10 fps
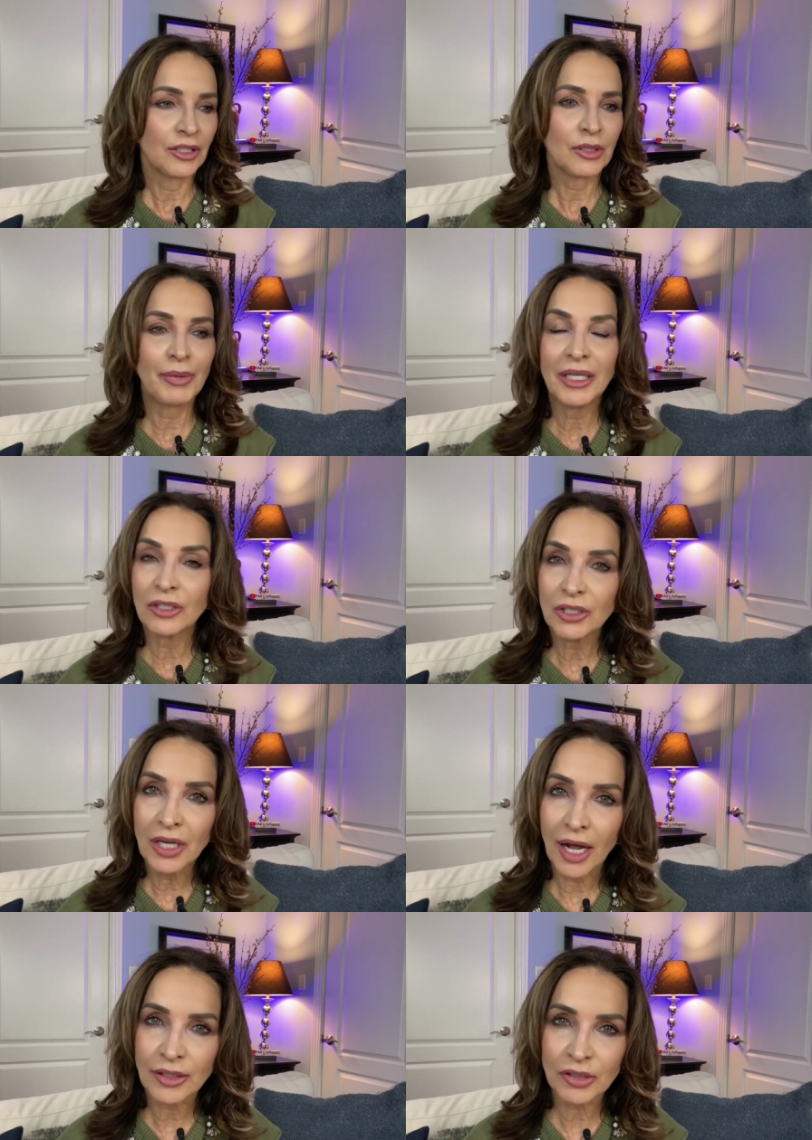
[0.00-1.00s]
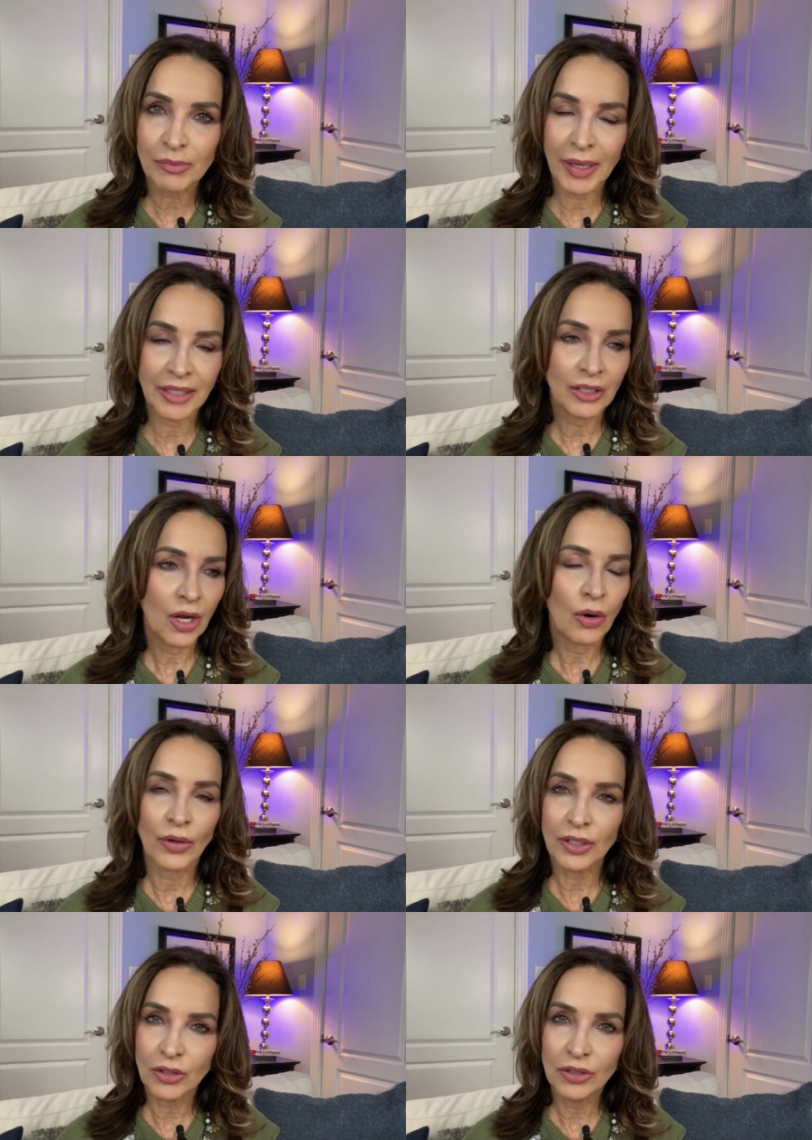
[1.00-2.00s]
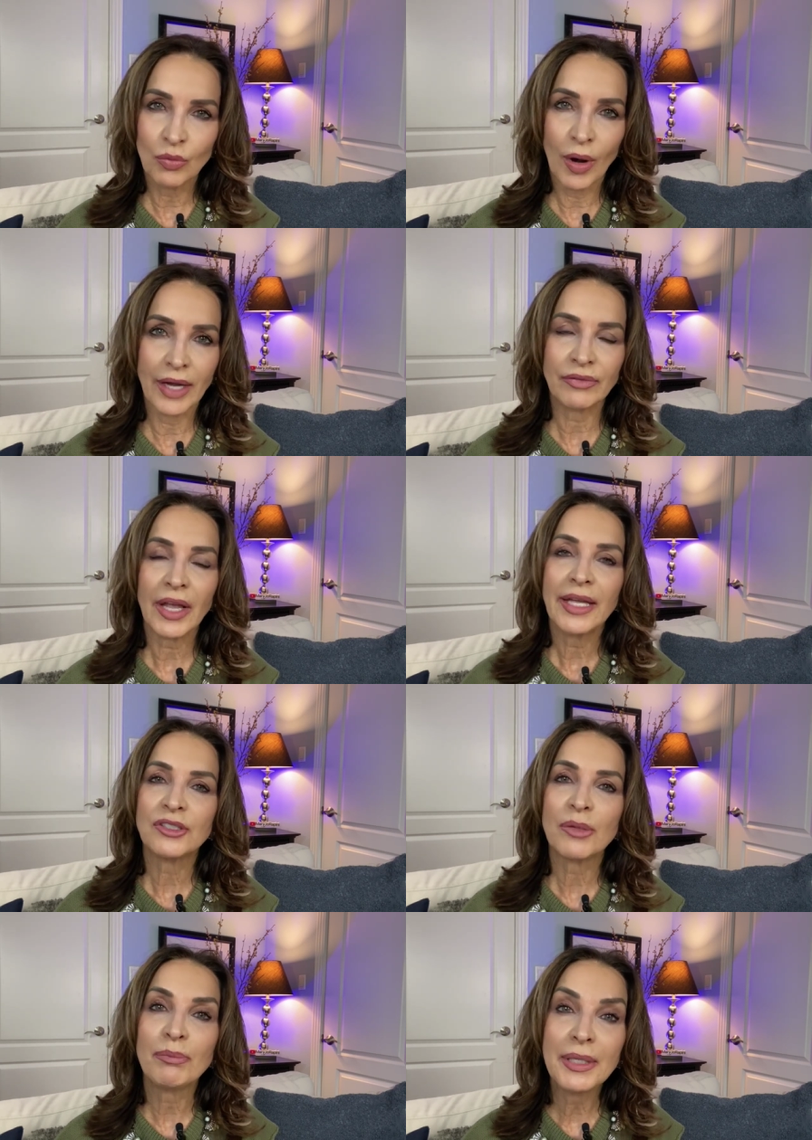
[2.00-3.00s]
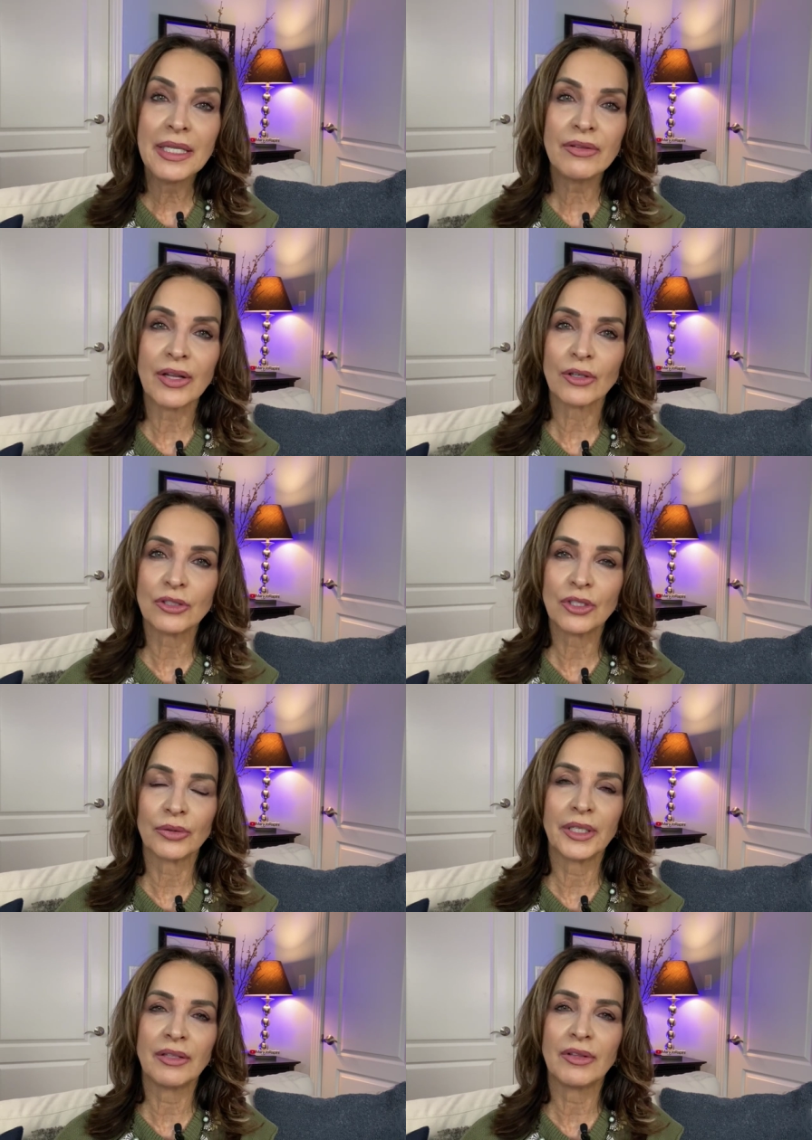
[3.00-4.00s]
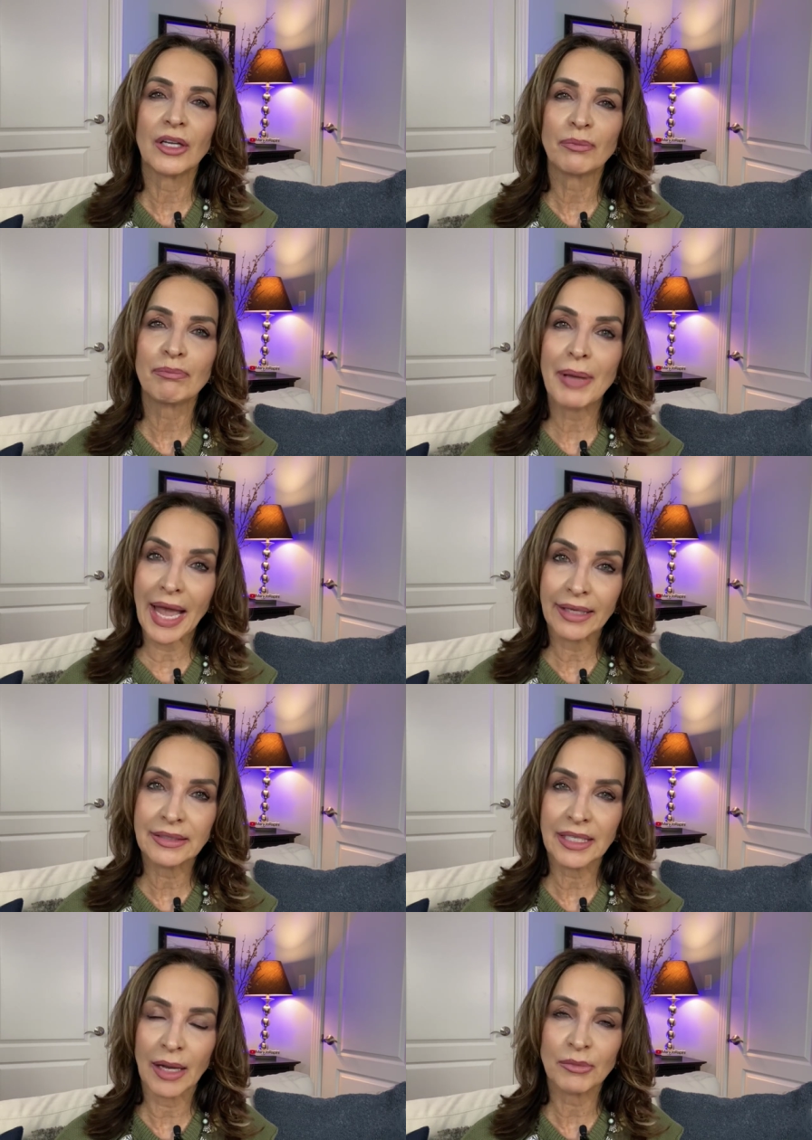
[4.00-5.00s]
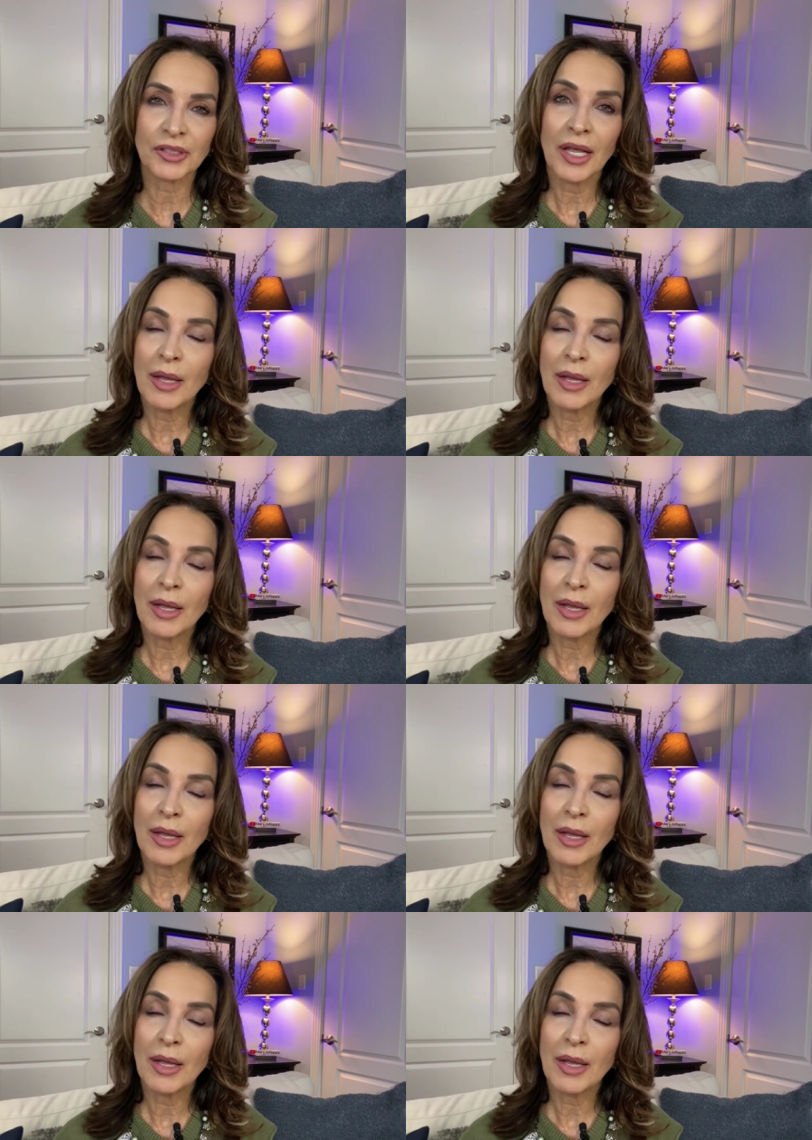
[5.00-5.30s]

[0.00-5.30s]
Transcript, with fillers: to be a good husband or a good wife, to be there during the bad times.